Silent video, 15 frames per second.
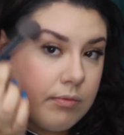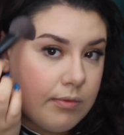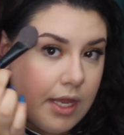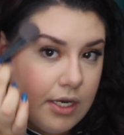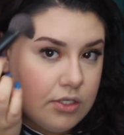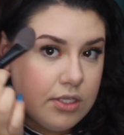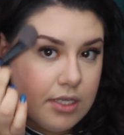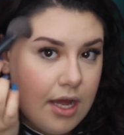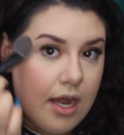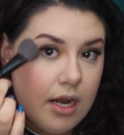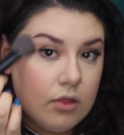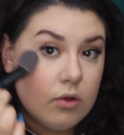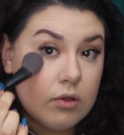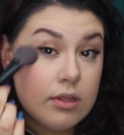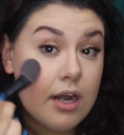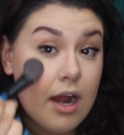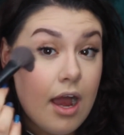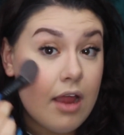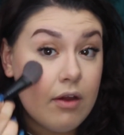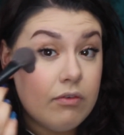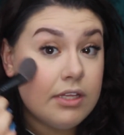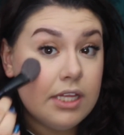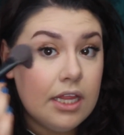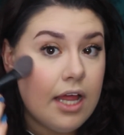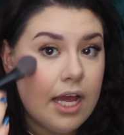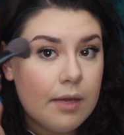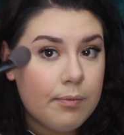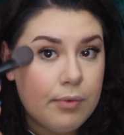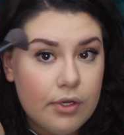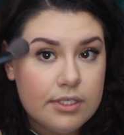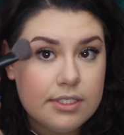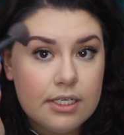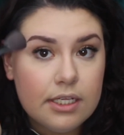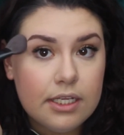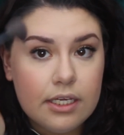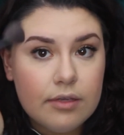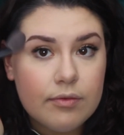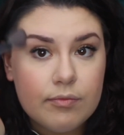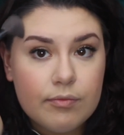that's the kind of look that I really like personally.